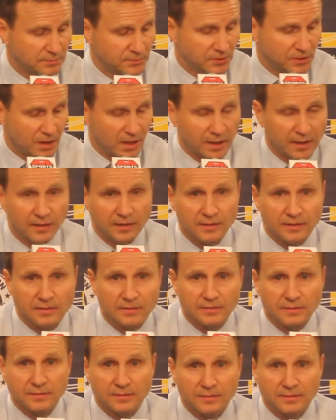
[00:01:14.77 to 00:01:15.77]
John
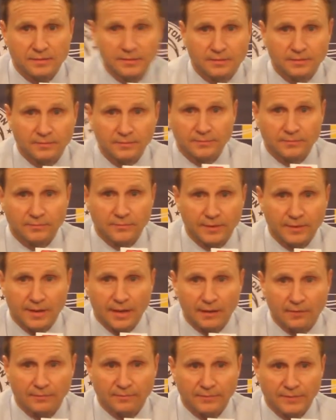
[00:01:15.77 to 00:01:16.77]
is,
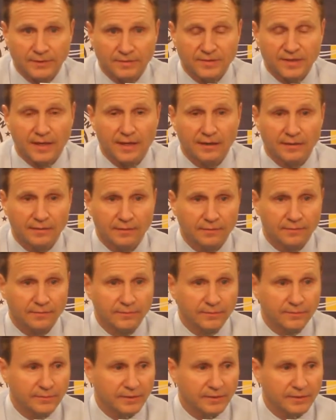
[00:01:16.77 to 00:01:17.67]
without me saying it,